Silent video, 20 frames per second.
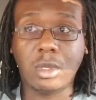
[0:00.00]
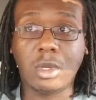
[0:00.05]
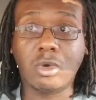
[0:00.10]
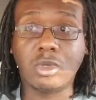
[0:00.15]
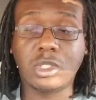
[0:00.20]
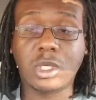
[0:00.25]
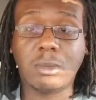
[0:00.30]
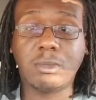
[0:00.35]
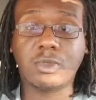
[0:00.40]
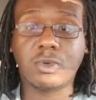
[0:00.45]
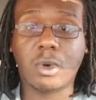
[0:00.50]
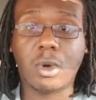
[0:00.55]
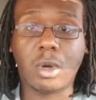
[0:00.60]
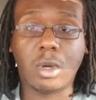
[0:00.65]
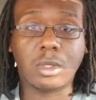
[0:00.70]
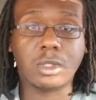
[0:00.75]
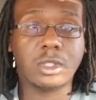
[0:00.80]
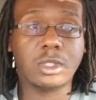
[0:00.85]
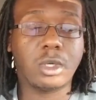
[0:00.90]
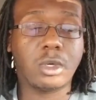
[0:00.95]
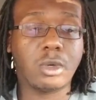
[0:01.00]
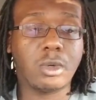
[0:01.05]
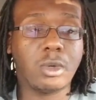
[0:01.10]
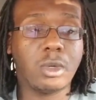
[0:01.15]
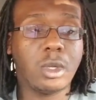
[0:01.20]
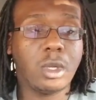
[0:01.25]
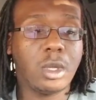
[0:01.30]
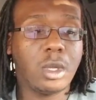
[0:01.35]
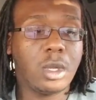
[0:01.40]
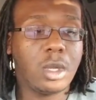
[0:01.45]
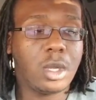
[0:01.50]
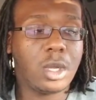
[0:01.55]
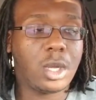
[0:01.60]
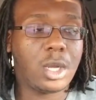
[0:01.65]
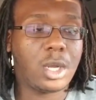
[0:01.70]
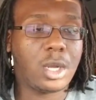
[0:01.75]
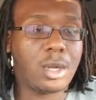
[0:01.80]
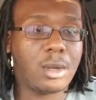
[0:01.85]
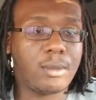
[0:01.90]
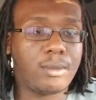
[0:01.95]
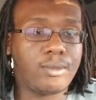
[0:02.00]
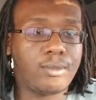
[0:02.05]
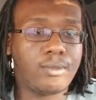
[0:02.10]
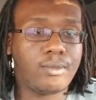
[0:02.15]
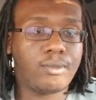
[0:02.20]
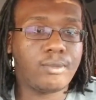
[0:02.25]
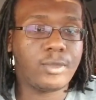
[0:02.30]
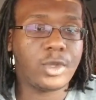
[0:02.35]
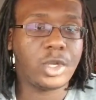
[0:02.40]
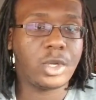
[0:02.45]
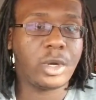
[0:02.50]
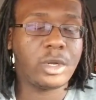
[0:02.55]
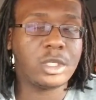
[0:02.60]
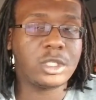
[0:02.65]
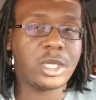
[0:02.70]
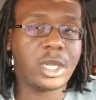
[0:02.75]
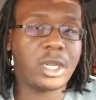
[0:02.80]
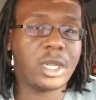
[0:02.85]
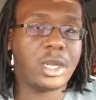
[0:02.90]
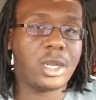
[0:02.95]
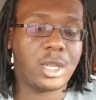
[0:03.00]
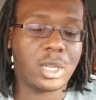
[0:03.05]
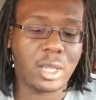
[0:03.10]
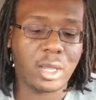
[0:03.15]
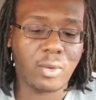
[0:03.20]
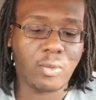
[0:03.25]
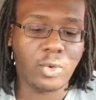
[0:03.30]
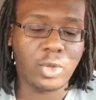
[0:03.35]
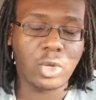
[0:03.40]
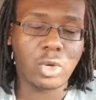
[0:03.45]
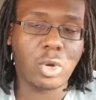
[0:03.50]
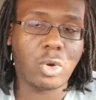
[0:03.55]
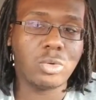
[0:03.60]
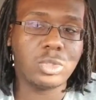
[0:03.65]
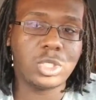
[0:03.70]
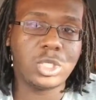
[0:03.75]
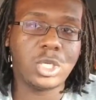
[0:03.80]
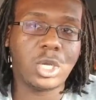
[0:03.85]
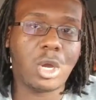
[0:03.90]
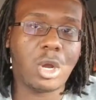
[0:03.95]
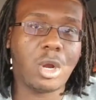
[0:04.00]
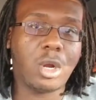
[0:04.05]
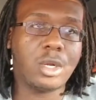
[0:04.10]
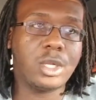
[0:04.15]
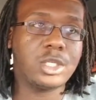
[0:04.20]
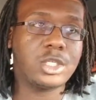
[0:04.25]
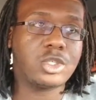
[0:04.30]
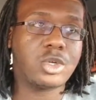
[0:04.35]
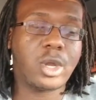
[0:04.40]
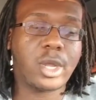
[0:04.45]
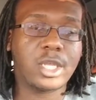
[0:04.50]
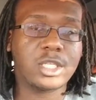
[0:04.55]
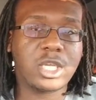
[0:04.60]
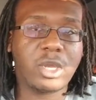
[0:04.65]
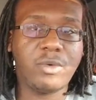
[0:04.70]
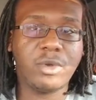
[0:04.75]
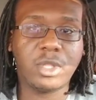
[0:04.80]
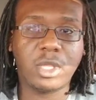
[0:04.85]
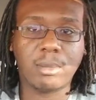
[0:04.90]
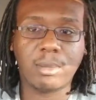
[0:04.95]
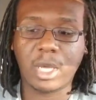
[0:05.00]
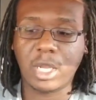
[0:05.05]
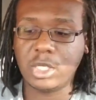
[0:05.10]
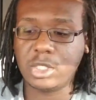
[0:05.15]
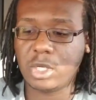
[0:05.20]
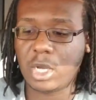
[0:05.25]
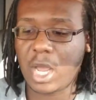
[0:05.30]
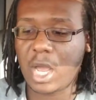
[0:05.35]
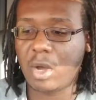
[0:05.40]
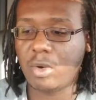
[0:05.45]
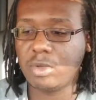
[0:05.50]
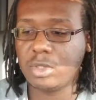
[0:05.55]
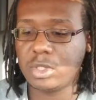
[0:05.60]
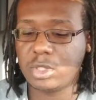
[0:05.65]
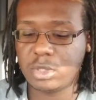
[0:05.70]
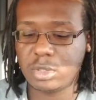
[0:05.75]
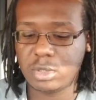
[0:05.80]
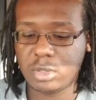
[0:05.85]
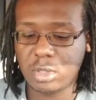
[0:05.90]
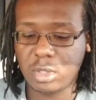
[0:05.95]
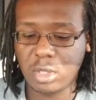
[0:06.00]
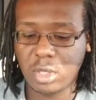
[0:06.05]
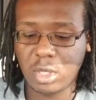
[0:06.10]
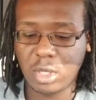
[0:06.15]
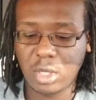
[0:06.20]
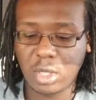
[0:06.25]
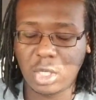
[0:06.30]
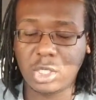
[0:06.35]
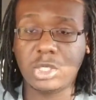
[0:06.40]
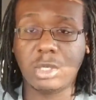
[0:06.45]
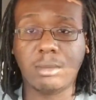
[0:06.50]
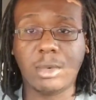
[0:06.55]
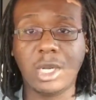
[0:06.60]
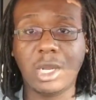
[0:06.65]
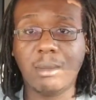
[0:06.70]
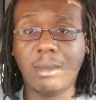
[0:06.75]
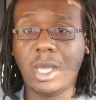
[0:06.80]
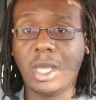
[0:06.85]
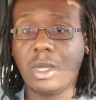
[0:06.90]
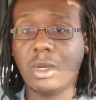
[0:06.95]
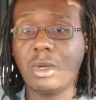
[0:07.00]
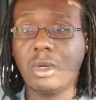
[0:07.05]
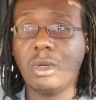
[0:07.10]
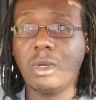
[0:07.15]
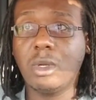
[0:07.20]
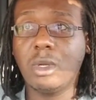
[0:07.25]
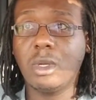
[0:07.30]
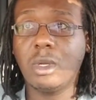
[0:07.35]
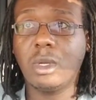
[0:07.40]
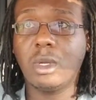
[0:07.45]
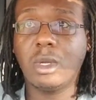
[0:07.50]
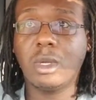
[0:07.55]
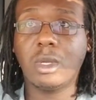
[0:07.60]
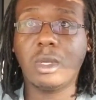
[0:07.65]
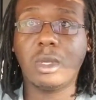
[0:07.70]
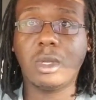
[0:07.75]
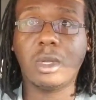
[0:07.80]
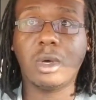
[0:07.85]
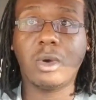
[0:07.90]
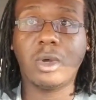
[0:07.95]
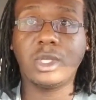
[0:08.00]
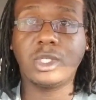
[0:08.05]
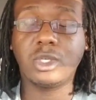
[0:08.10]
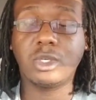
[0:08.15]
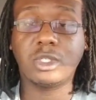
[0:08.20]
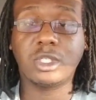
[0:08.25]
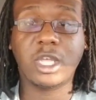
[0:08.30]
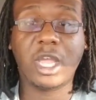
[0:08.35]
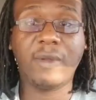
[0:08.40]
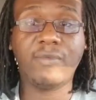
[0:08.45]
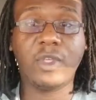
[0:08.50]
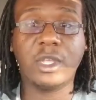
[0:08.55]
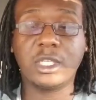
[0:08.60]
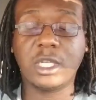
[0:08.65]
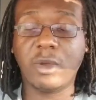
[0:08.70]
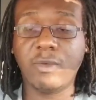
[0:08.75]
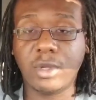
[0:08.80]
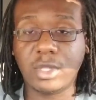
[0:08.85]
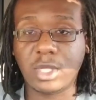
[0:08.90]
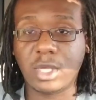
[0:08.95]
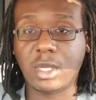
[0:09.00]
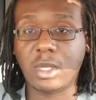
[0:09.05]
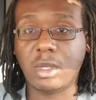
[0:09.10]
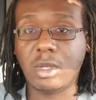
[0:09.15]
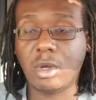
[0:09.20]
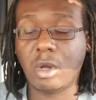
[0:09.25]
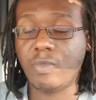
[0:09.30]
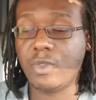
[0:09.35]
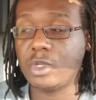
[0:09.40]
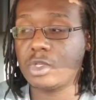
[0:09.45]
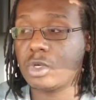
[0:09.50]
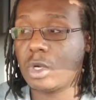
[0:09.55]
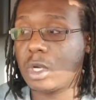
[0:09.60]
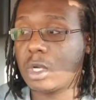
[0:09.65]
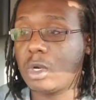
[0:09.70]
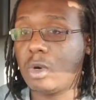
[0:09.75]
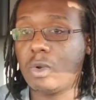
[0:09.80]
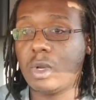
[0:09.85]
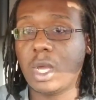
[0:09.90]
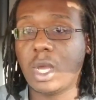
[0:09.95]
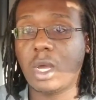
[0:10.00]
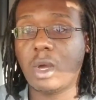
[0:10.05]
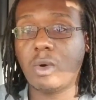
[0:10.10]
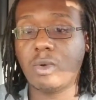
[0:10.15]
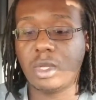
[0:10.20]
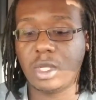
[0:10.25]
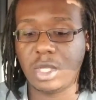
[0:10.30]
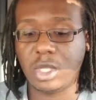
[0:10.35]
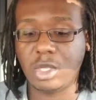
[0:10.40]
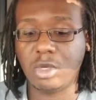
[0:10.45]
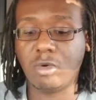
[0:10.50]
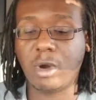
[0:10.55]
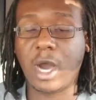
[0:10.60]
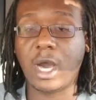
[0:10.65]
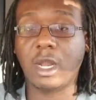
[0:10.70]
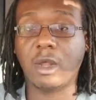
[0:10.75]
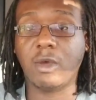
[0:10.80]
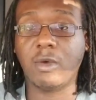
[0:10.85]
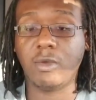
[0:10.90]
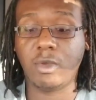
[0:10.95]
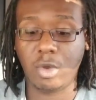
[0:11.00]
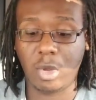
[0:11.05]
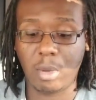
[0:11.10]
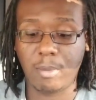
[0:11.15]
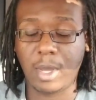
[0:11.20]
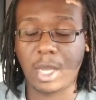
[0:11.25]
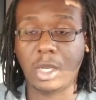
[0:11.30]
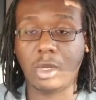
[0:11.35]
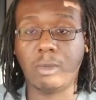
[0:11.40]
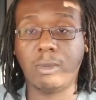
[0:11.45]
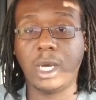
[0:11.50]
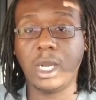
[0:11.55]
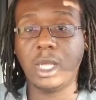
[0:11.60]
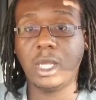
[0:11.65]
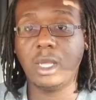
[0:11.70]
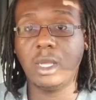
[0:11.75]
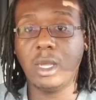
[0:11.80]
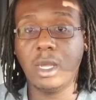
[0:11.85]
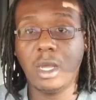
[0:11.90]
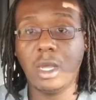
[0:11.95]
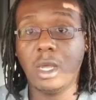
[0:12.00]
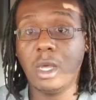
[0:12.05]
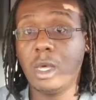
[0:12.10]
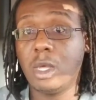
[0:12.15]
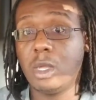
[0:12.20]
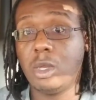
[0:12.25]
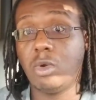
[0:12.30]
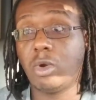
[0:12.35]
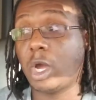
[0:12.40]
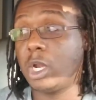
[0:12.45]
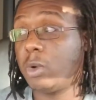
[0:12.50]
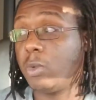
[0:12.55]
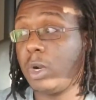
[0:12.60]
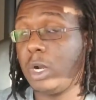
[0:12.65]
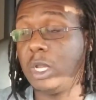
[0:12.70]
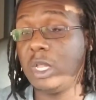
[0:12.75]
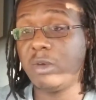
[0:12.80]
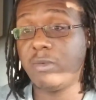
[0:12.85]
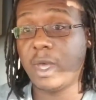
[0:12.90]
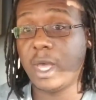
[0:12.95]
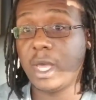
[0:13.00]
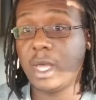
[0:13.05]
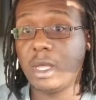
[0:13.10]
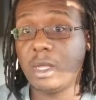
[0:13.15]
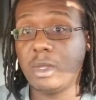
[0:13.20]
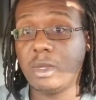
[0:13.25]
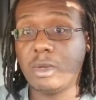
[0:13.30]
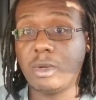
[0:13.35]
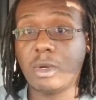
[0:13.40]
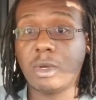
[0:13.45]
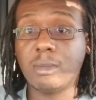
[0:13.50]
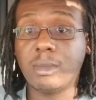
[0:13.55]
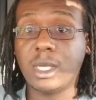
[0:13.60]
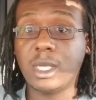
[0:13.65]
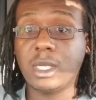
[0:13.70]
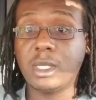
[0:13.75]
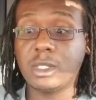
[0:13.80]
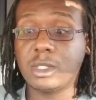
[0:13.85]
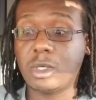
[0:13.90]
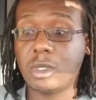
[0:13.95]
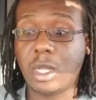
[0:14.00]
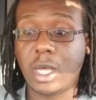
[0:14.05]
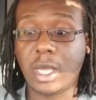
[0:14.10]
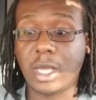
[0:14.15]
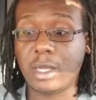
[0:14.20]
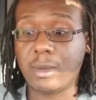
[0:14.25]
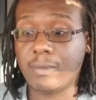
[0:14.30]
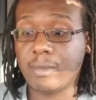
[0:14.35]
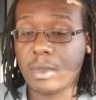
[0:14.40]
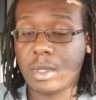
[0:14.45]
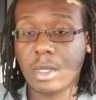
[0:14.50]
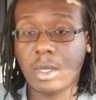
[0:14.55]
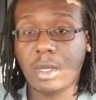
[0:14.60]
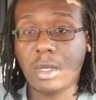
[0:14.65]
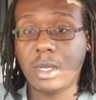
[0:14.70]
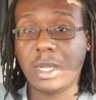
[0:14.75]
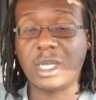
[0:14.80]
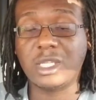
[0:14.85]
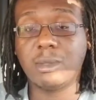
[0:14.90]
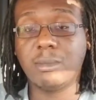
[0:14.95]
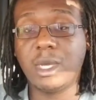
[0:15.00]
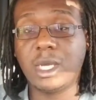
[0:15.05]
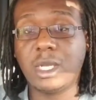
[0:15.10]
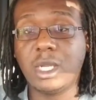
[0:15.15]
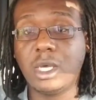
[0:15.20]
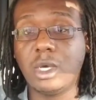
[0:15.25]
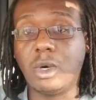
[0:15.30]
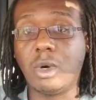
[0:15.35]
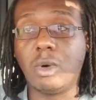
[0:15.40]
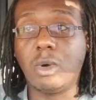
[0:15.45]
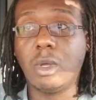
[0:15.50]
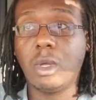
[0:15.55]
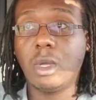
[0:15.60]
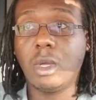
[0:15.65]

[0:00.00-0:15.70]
something's wrong. So, understand that when you're OTR, this truck is everything, man. It's your house, it's your money maker, it's your safety, it's everything. If the truck go down, then you ain't making no money, you don't got nowhere to live at, you know what I mean? So, like, that's a big deal.